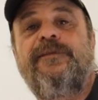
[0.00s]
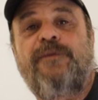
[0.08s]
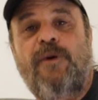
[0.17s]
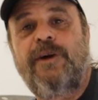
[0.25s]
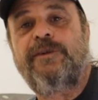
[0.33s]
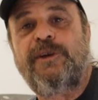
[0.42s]

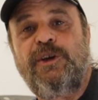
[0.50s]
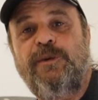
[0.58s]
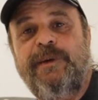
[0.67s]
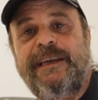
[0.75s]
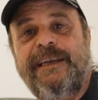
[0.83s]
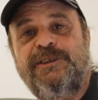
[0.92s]
400
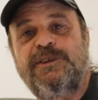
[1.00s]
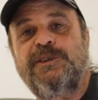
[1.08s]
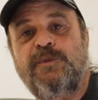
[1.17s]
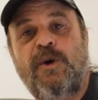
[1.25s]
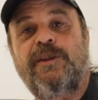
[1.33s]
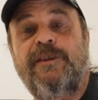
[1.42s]
cubic
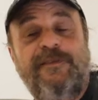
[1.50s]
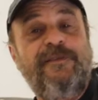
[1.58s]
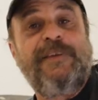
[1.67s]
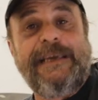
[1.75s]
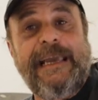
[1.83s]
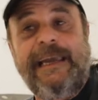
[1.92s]
inches worth of
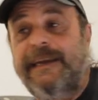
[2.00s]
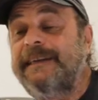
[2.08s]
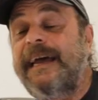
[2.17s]
V8,